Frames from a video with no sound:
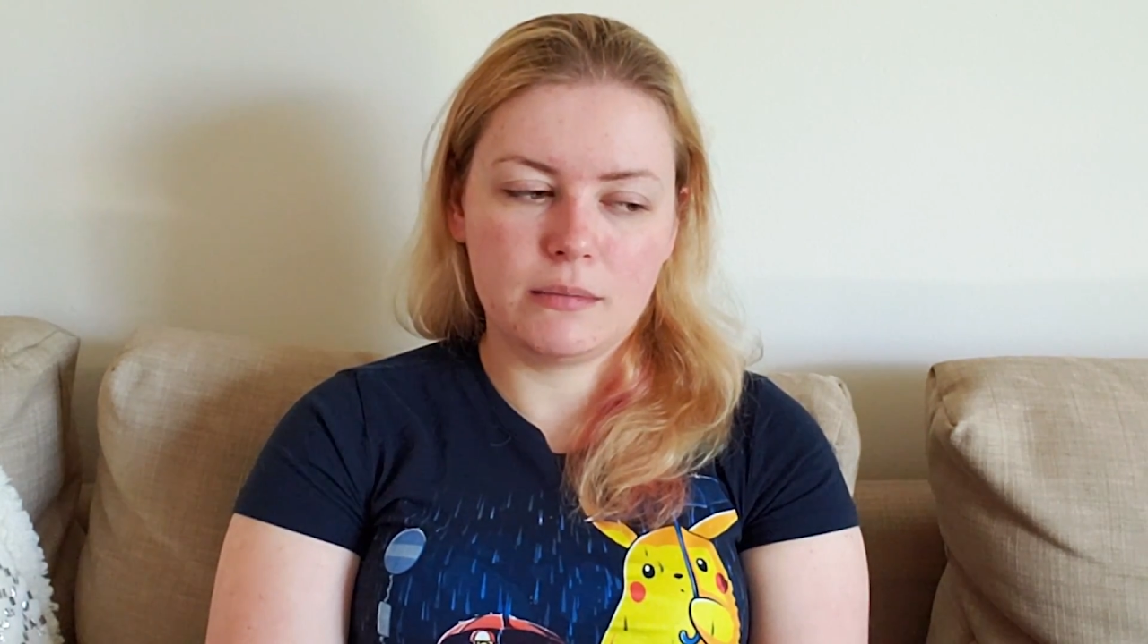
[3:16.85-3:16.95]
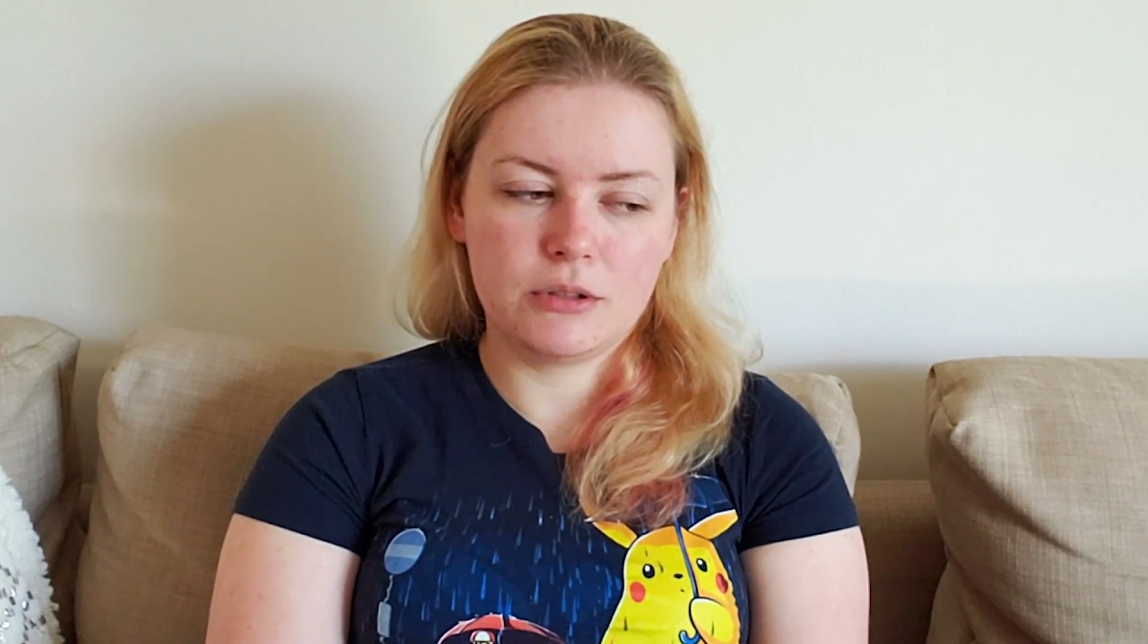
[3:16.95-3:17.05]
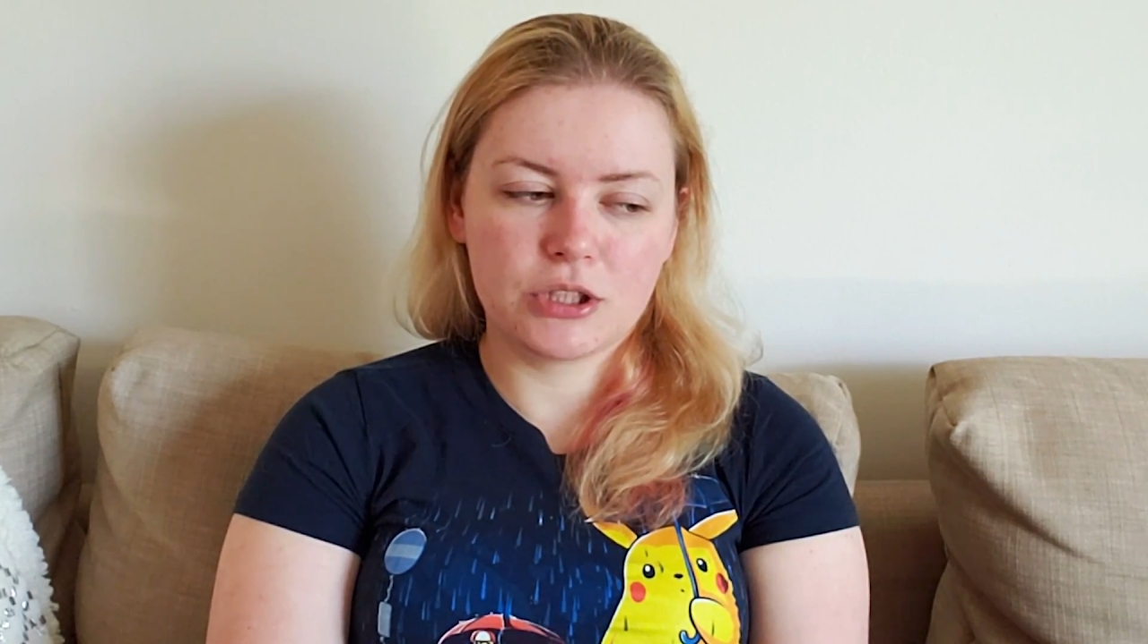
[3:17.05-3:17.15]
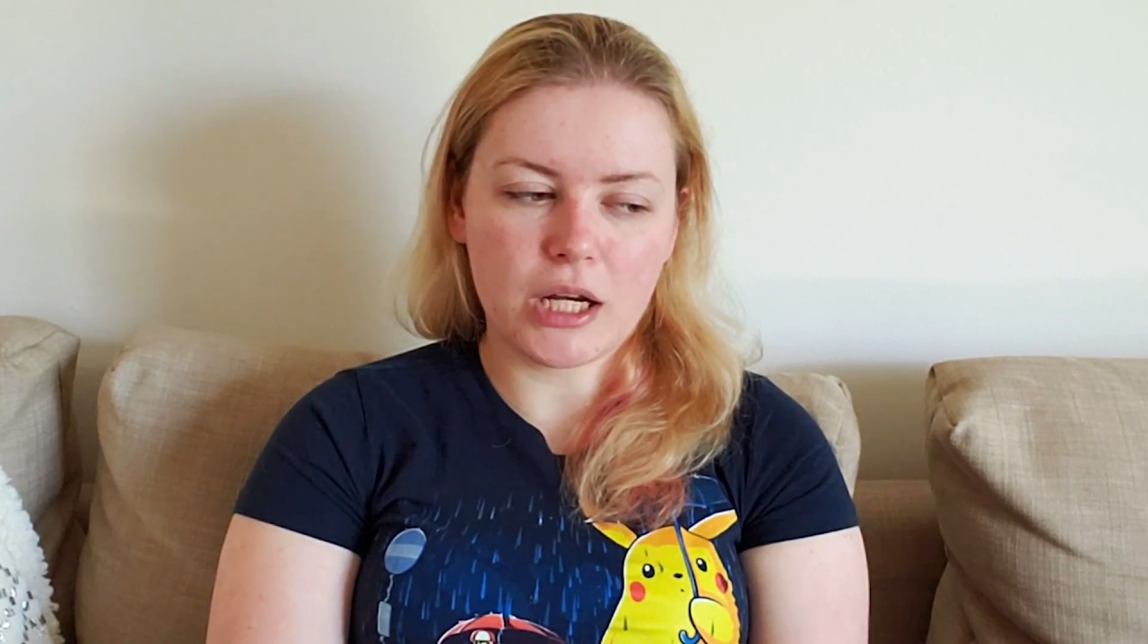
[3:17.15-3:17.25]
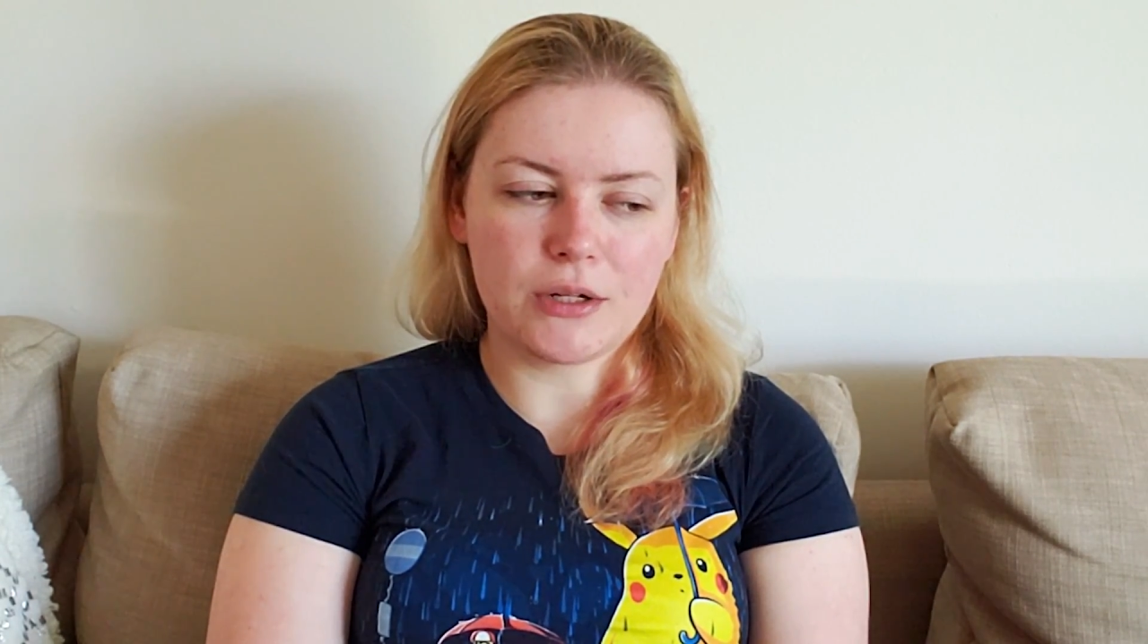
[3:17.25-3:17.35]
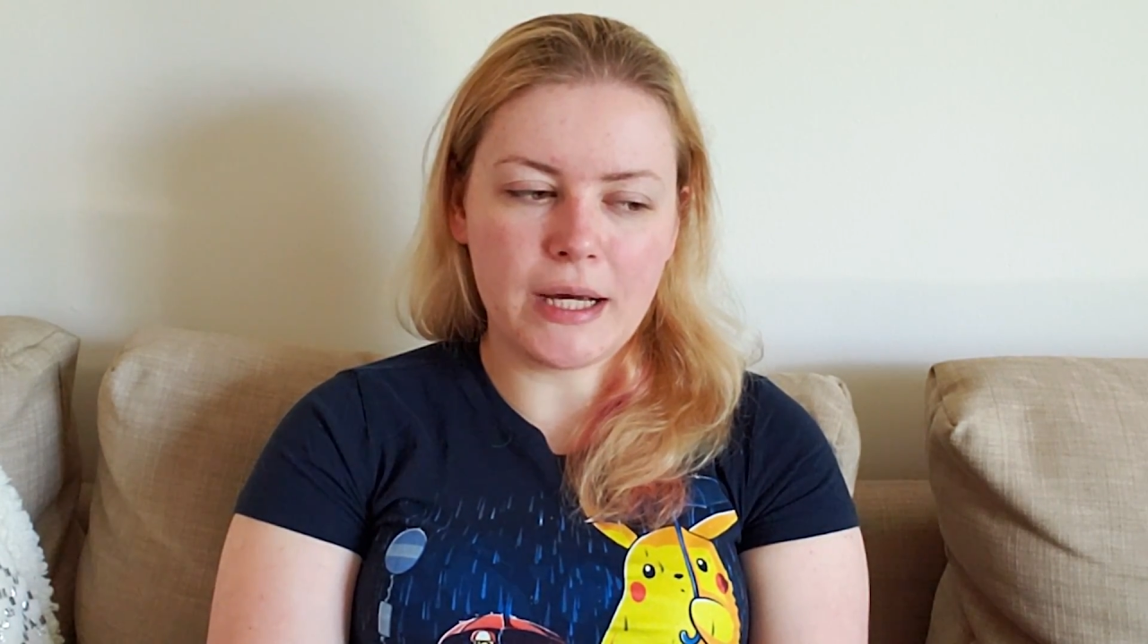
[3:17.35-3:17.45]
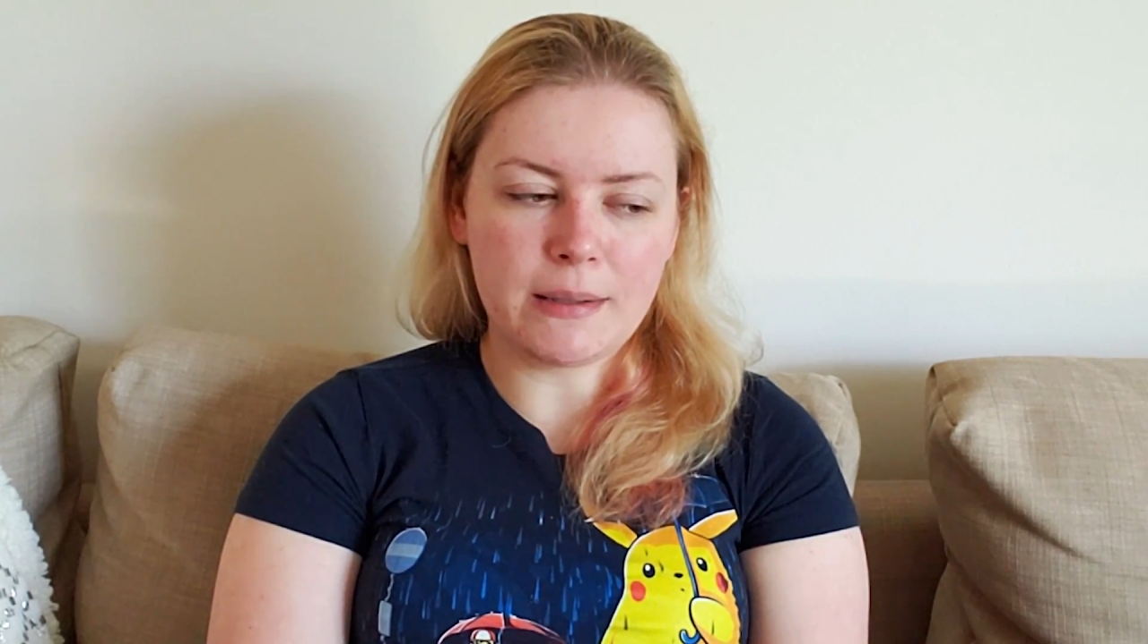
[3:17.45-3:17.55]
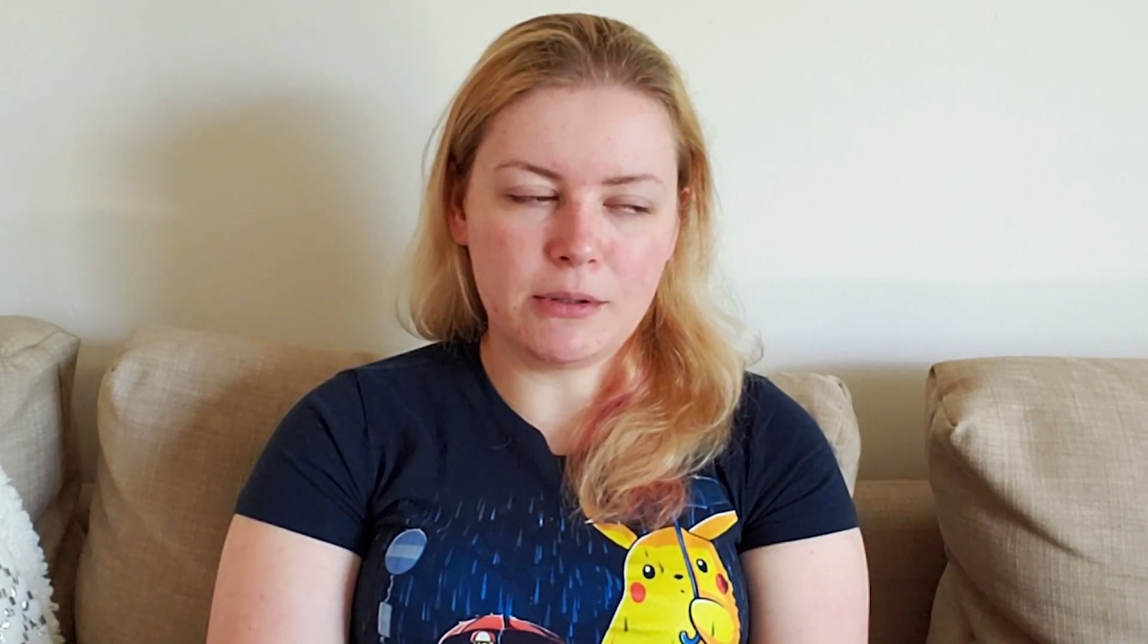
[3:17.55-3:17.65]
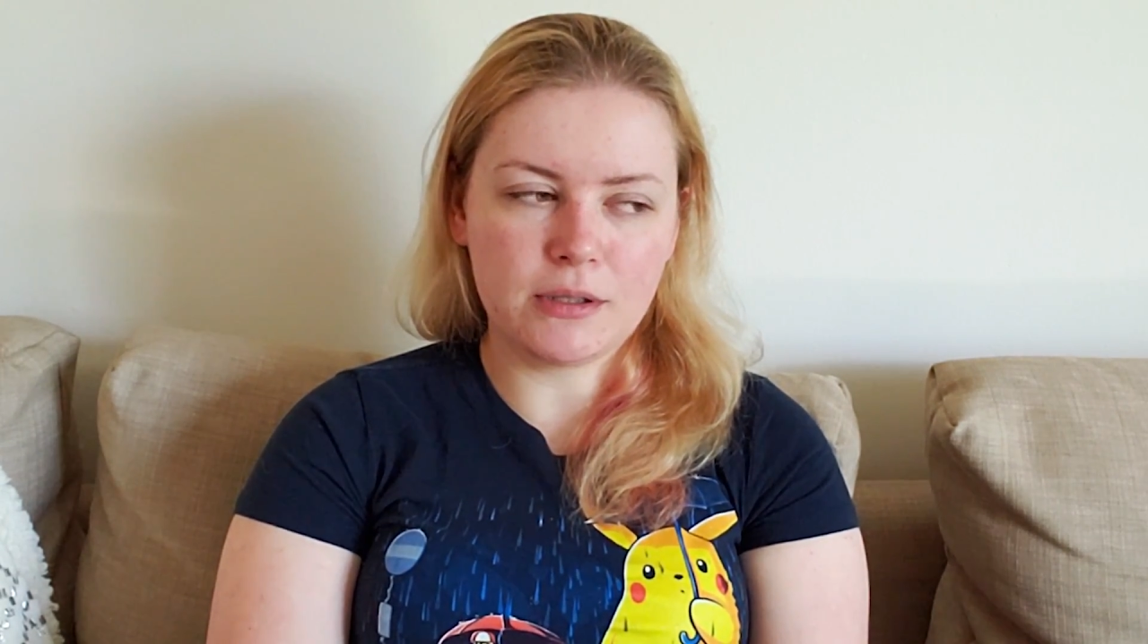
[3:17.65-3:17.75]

Chicago Animal